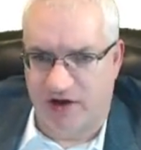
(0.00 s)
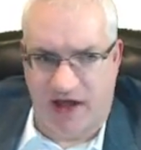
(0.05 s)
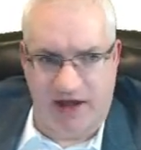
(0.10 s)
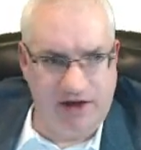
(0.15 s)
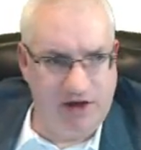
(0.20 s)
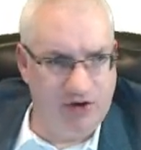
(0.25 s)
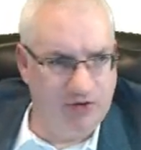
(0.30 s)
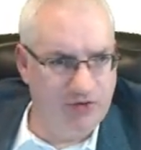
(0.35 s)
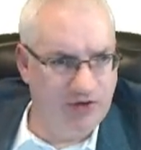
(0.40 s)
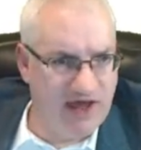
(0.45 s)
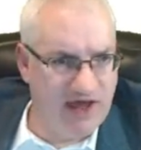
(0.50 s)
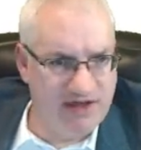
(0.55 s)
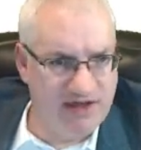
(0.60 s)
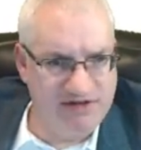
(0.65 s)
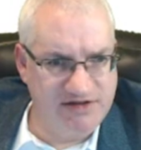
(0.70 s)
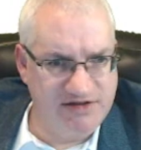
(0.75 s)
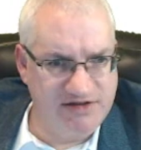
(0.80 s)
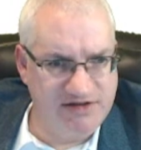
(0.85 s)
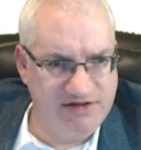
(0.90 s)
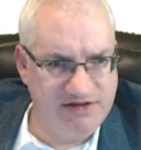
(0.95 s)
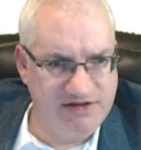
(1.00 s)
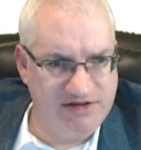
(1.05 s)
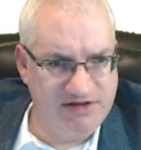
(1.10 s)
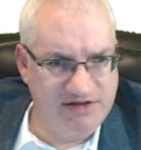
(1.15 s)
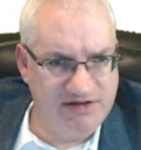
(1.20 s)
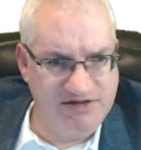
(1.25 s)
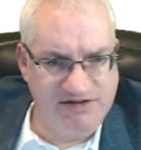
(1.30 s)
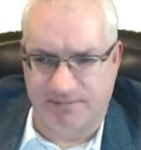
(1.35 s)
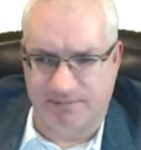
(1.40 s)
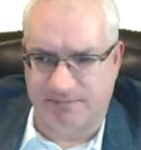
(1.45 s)
I know we had some
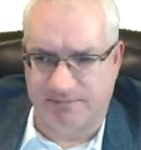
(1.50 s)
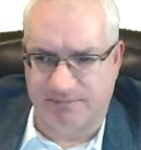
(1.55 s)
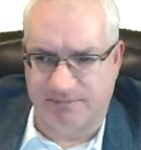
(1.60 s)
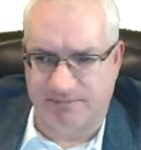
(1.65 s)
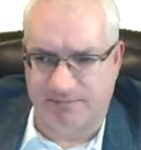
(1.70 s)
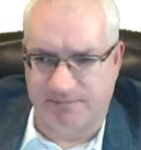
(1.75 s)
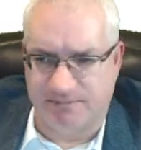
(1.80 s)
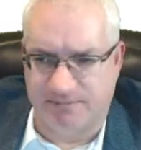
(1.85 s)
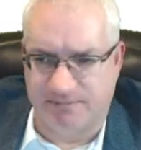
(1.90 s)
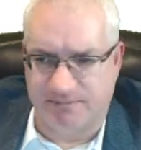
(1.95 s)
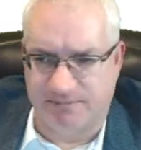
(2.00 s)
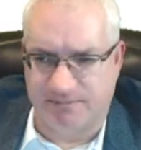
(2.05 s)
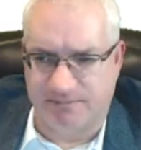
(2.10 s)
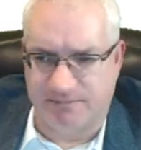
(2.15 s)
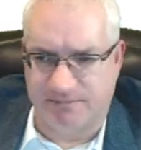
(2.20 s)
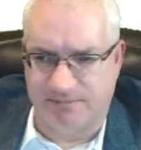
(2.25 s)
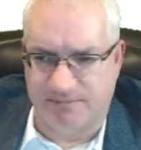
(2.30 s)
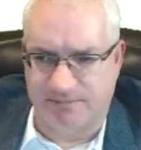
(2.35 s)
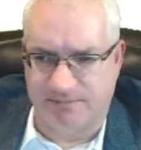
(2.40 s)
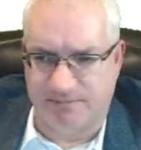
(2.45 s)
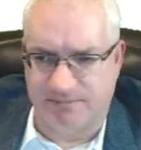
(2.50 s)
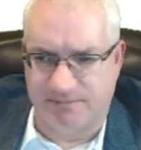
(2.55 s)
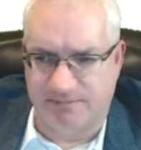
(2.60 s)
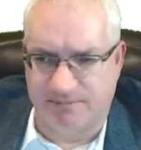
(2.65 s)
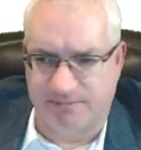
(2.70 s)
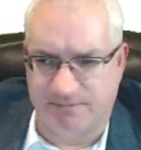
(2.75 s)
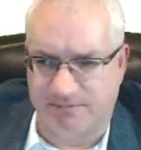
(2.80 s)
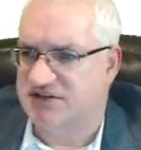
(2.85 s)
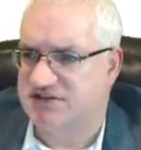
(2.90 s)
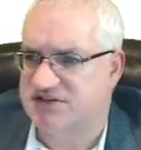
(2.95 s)
network issues
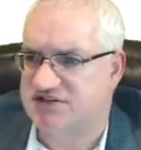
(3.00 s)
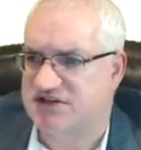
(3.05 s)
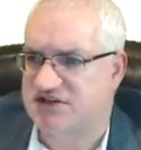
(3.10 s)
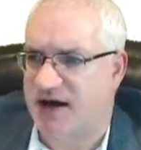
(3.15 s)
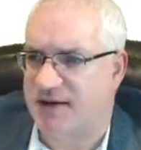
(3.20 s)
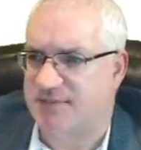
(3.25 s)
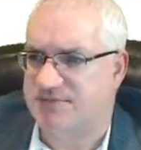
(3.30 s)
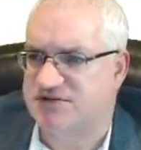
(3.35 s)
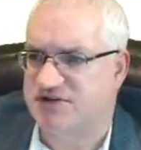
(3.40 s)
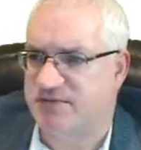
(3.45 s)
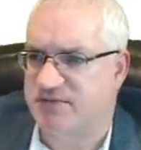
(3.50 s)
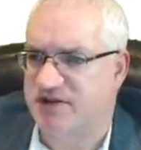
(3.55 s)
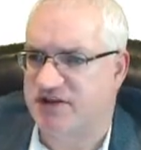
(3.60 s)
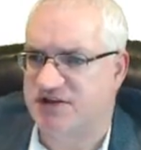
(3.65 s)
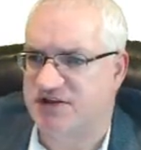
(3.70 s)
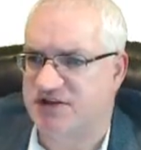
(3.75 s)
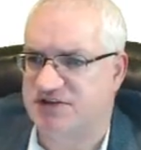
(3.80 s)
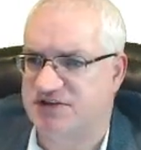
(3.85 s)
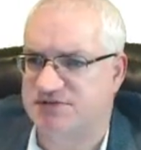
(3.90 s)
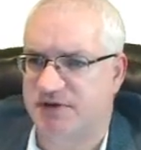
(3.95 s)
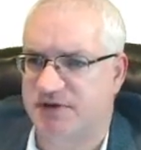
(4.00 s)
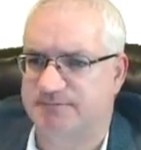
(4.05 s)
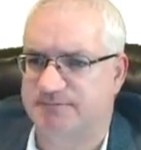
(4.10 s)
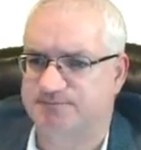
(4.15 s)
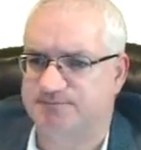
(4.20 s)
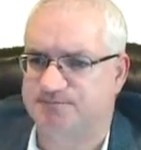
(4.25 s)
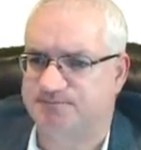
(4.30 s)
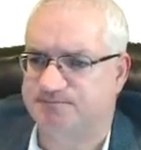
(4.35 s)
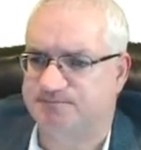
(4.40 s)
here that stopped some of this, but.